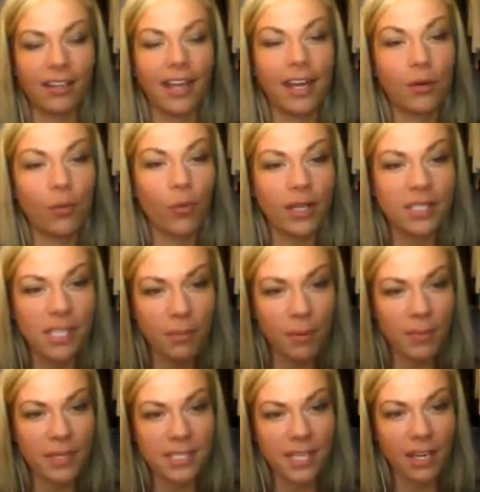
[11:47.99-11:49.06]
Once I put
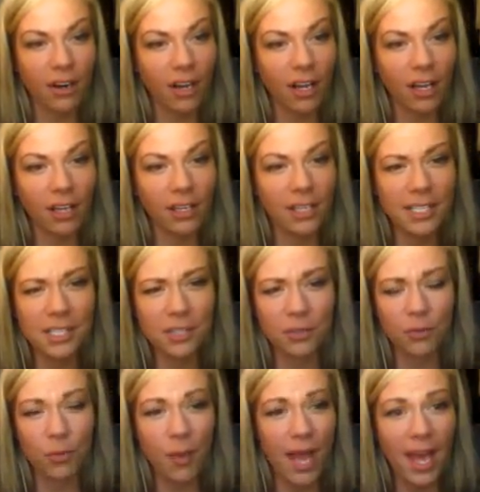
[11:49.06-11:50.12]
mascara on, it's
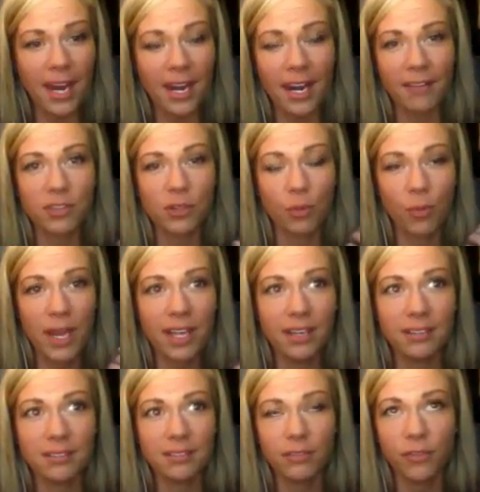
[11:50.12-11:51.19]
either wet and I have to
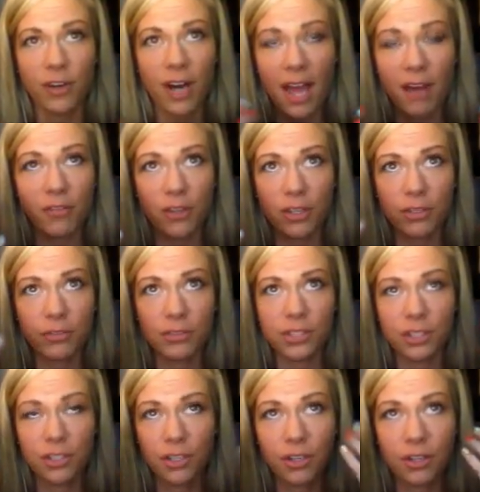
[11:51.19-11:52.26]
wait forever
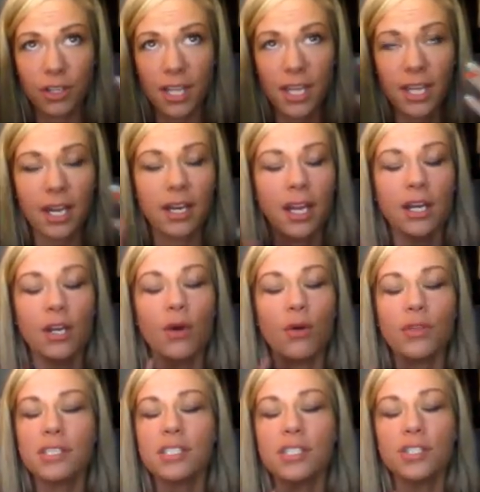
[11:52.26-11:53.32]
to curl it, and I know
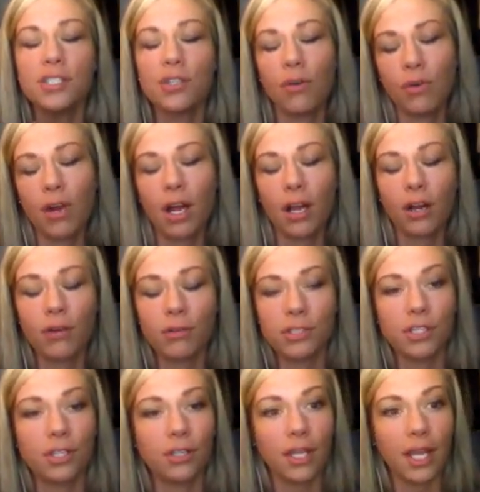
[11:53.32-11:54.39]
this is so not
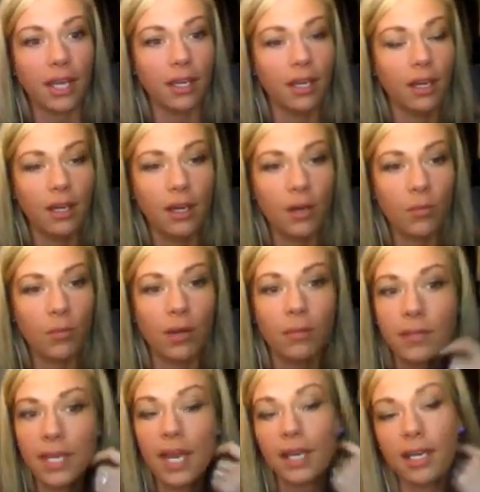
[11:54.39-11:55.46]
kosher.
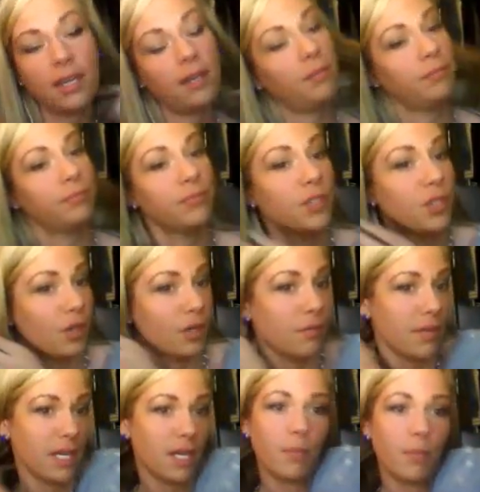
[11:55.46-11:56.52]
Probably any good
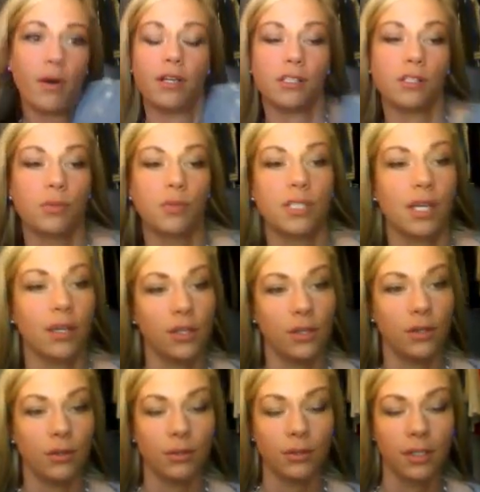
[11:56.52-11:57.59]
makeup artist would tell
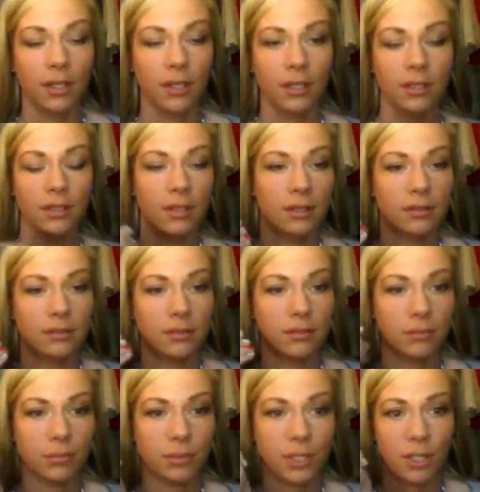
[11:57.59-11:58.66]
you
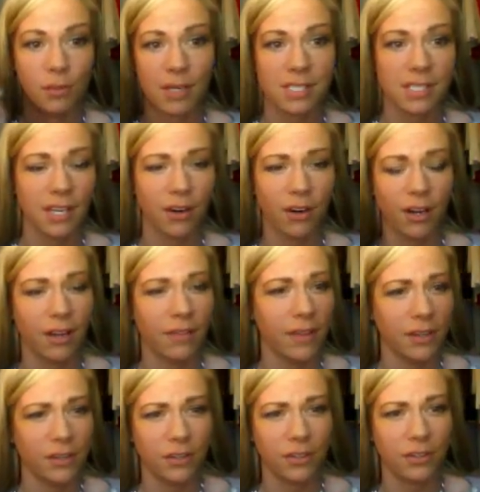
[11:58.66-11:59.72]
put your mascara on,
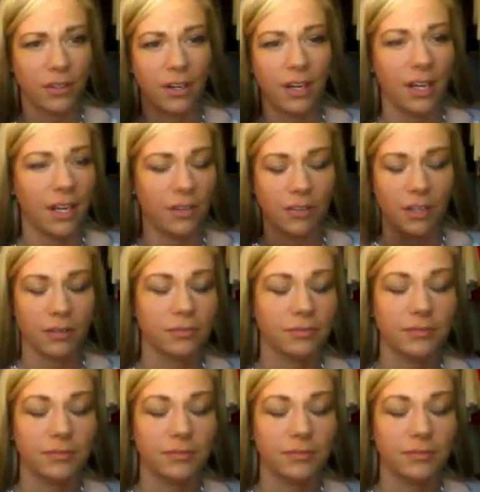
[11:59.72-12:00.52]
then curl your, I don't know.